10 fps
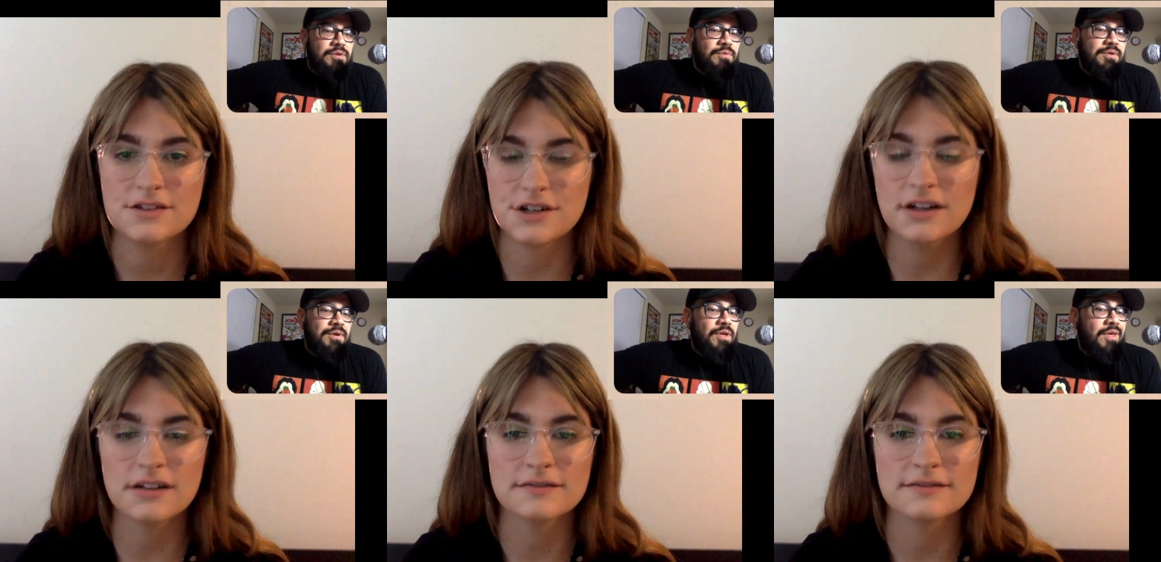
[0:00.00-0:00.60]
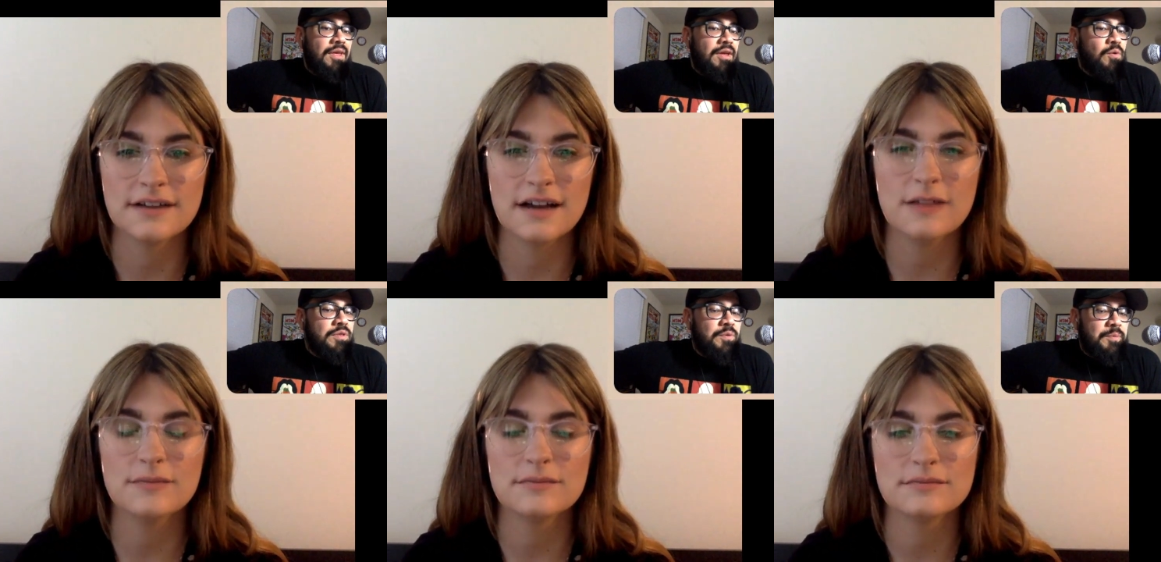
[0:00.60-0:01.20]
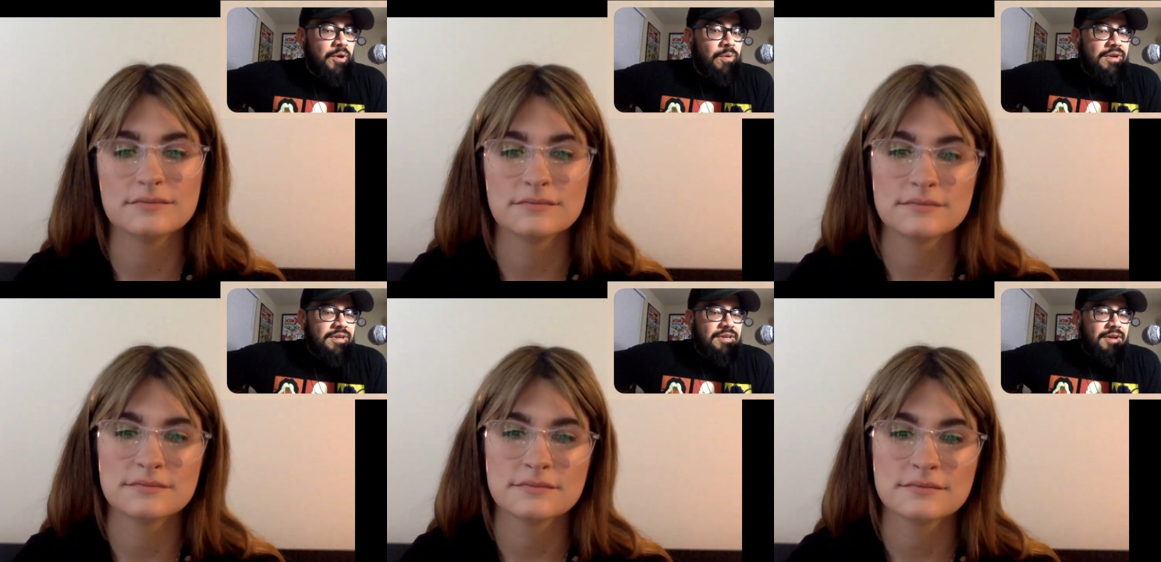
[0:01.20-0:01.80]
Speaker 1: Whether, sure. Whether we
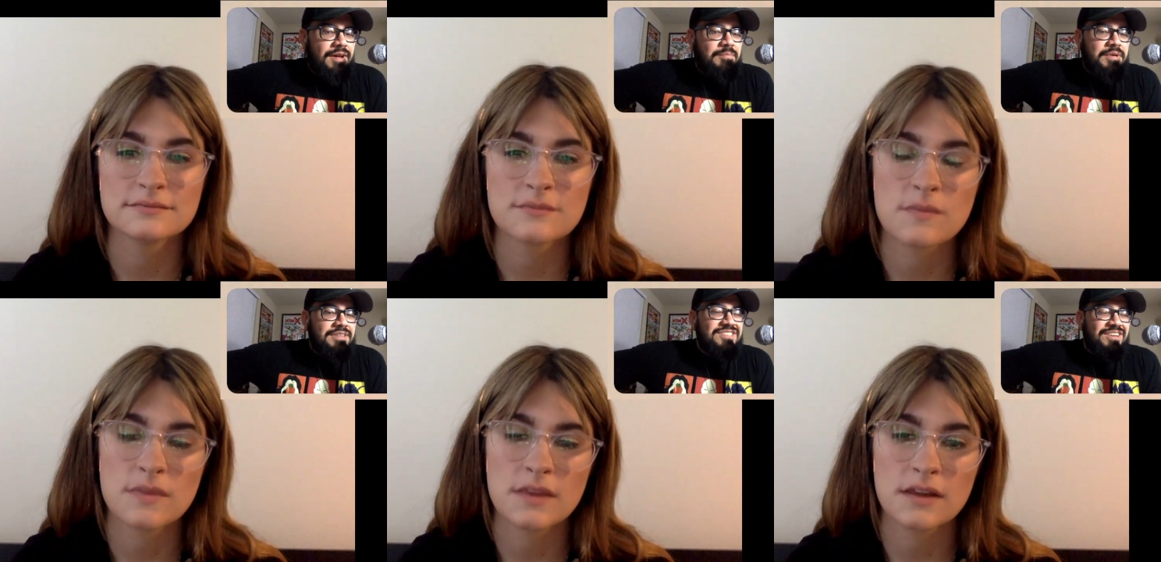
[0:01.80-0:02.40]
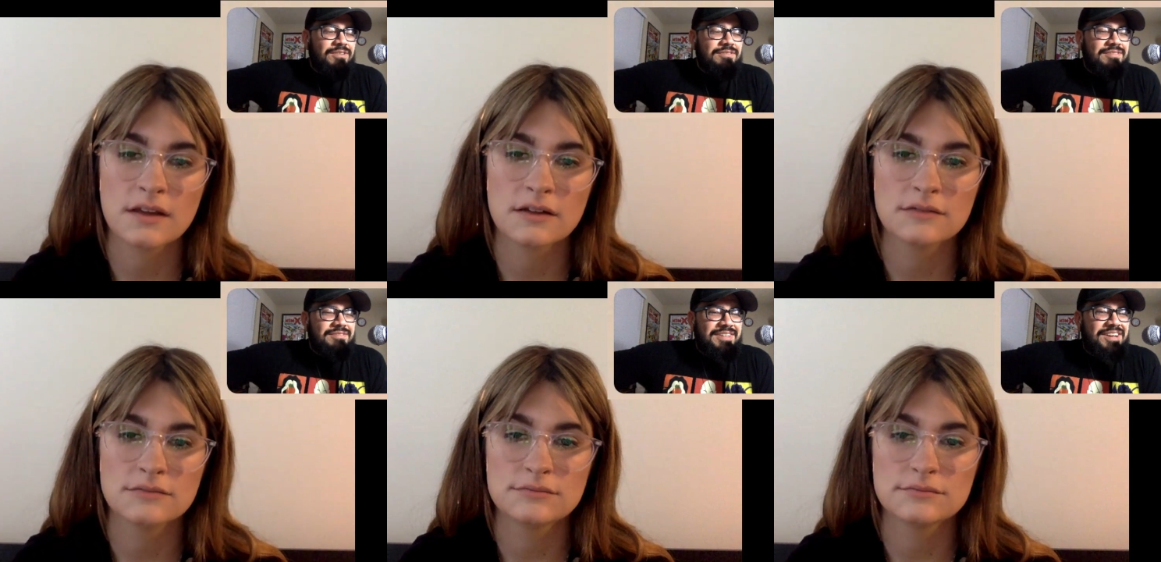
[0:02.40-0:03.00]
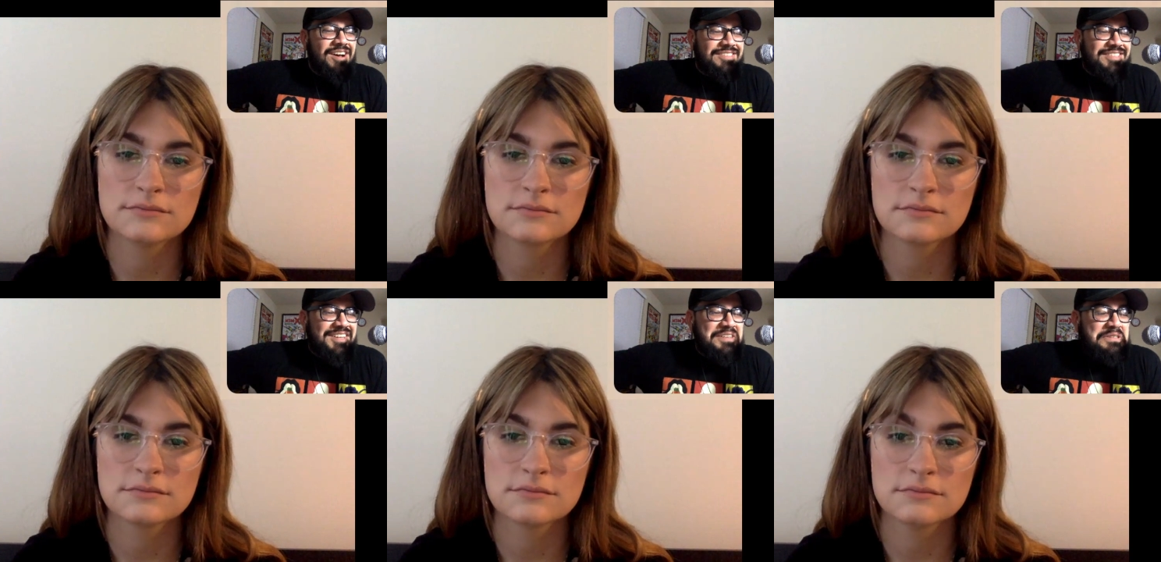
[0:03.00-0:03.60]
record it or not, but you know
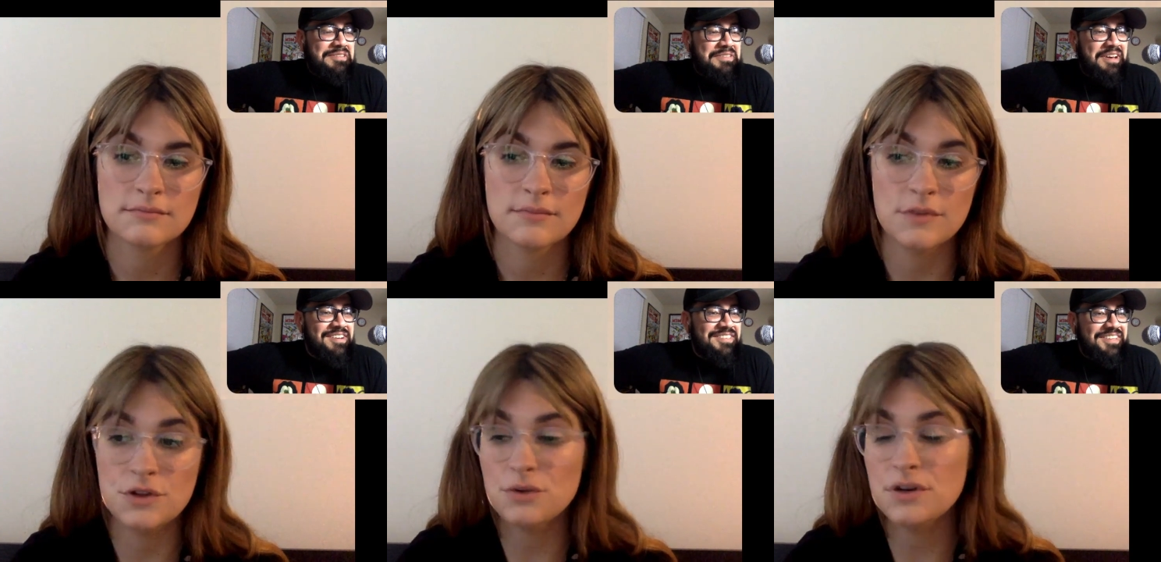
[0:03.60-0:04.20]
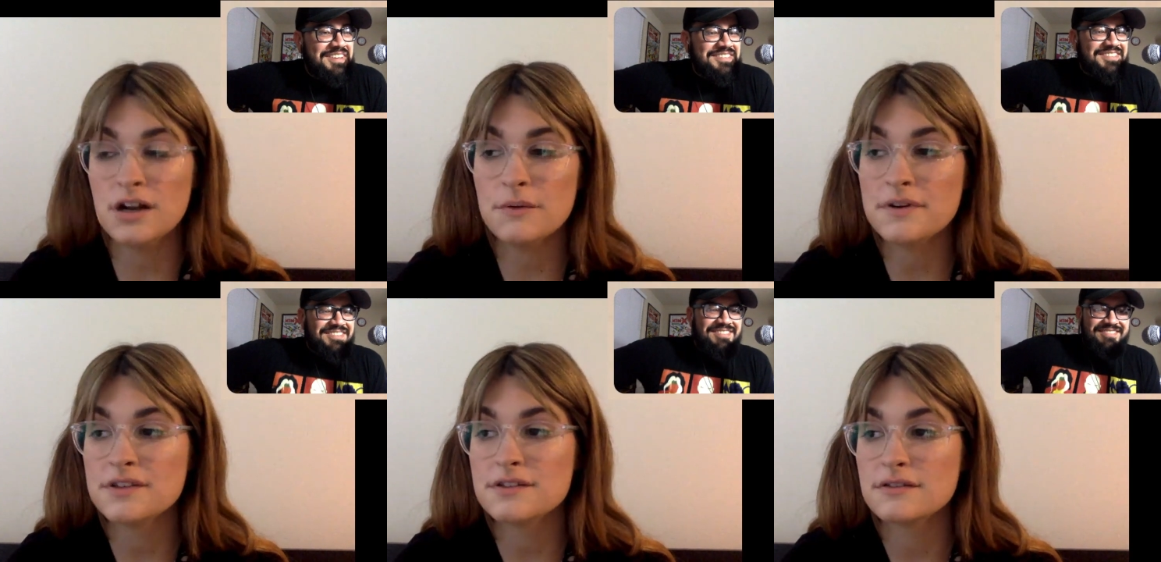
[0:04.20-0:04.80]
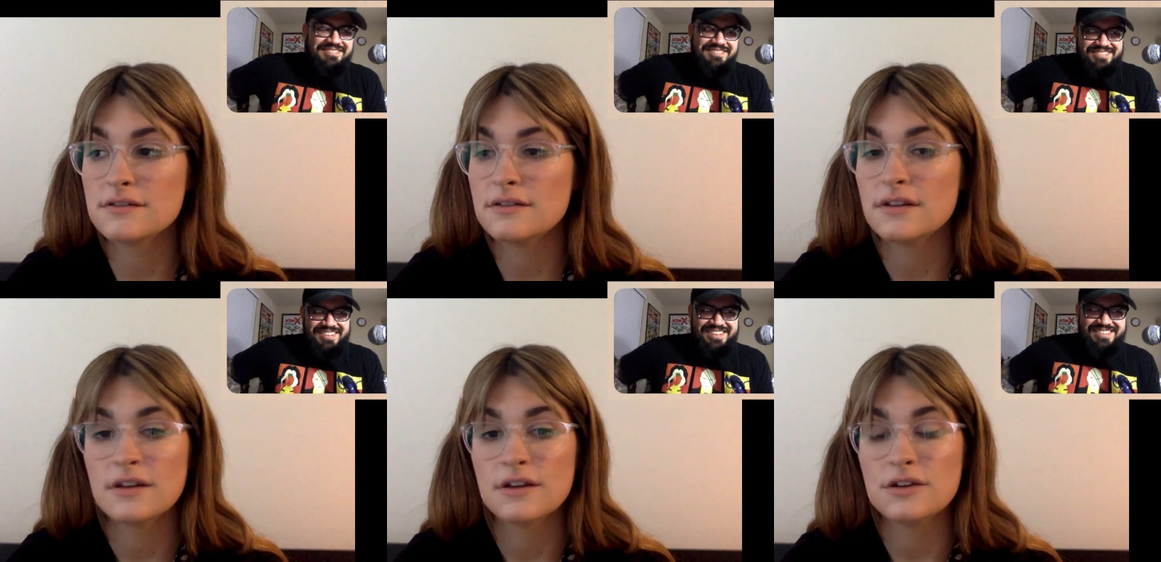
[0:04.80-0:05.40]
content is content. You can, always,
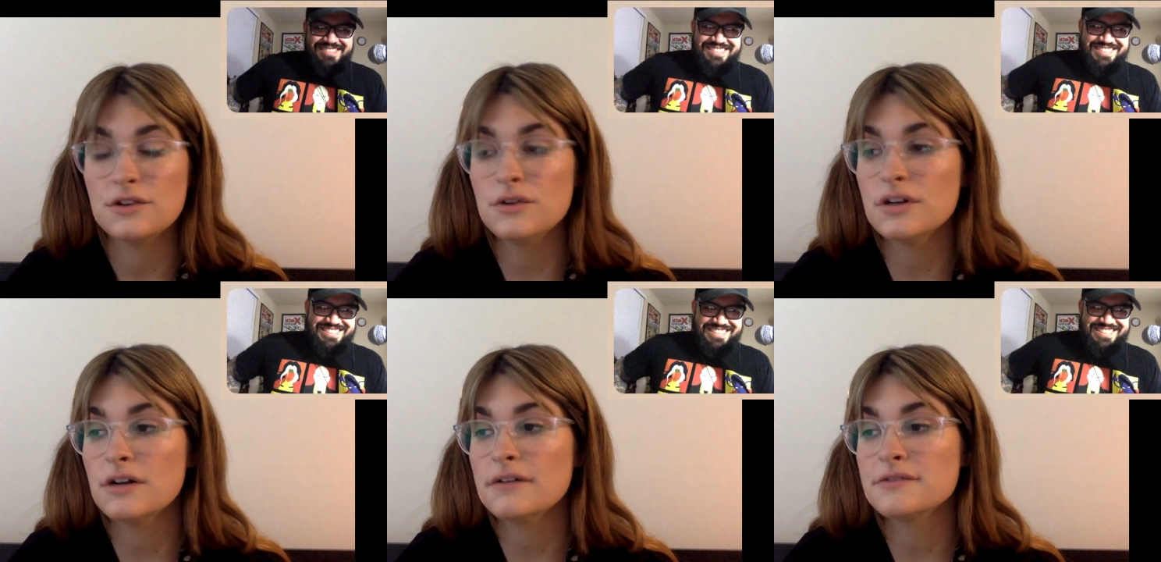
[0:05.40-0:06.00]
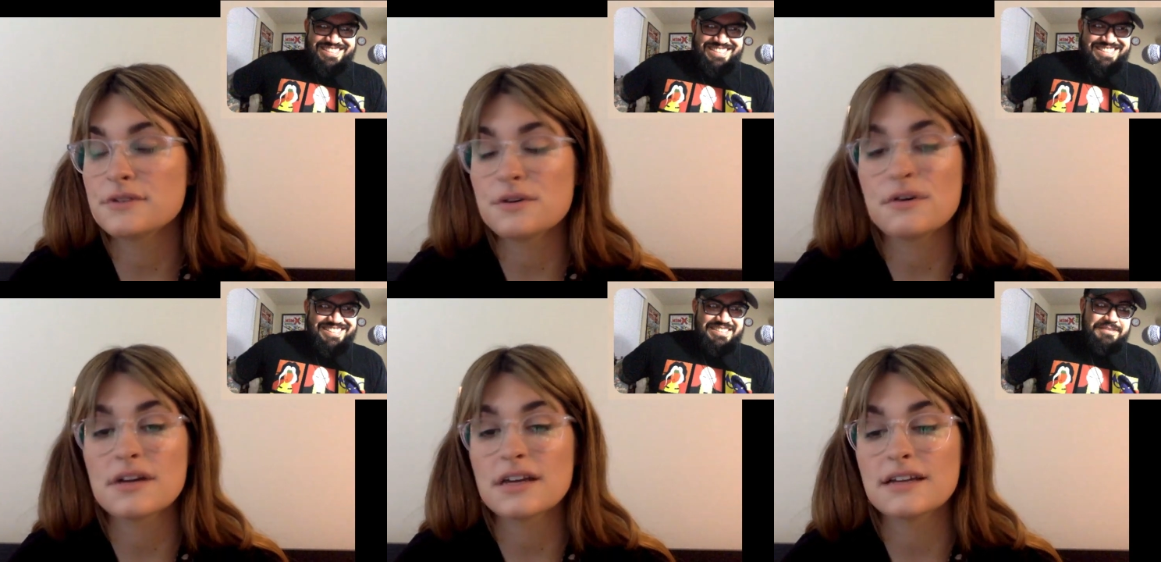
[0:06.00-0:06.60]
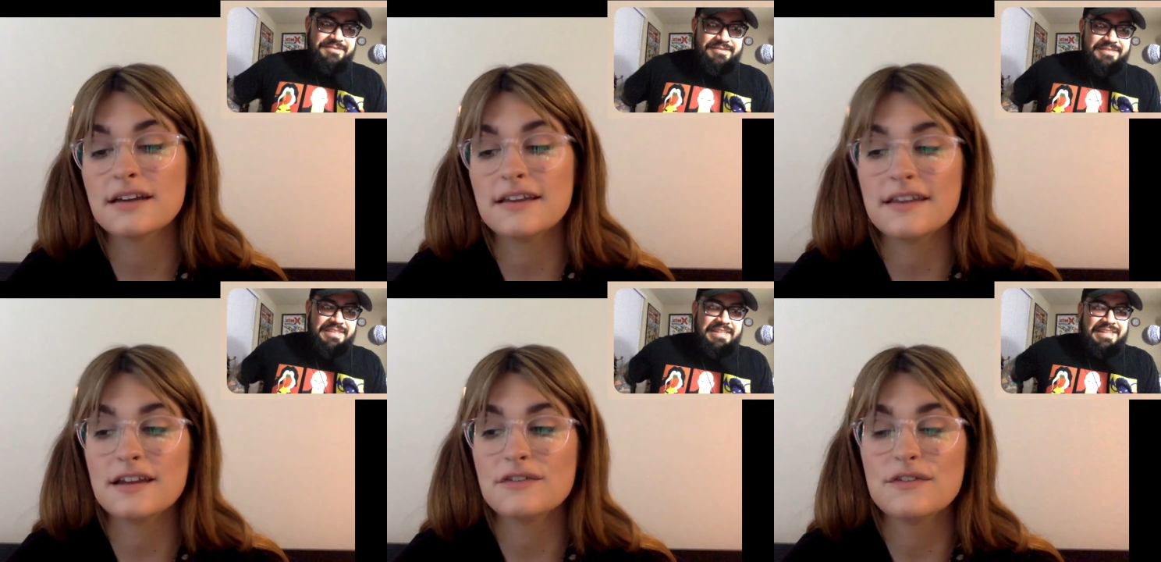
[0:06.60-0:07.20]
Speaker 2: you can always record it, and
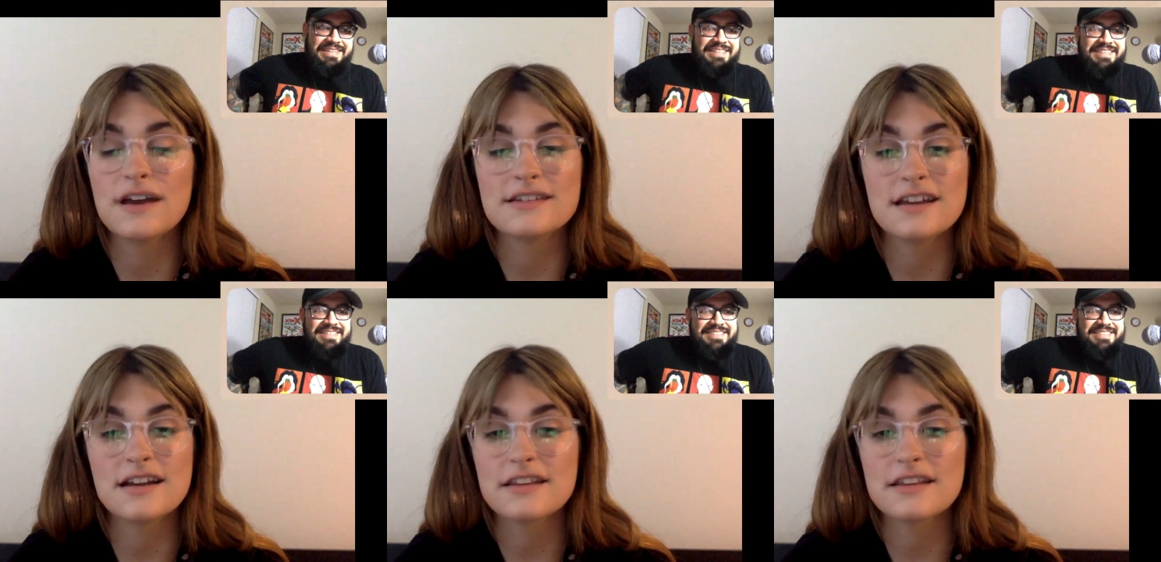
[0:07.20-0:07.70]
then if I say